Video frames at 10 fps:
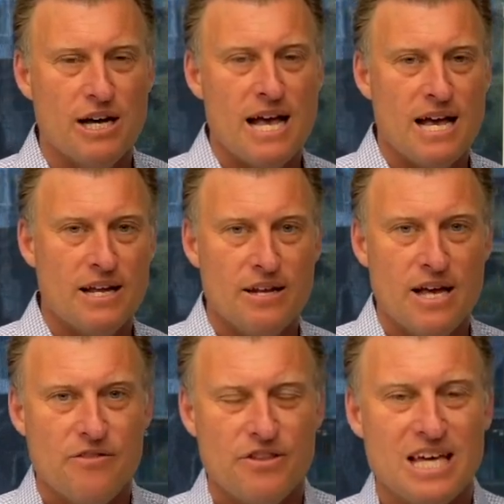and
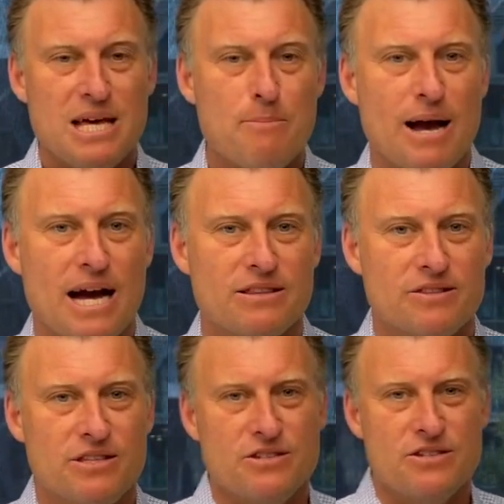the impact
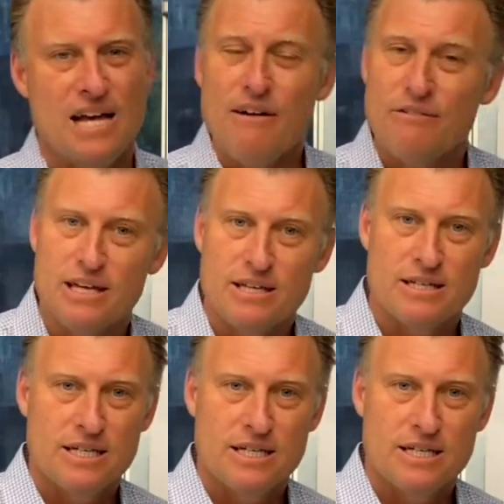that this is having.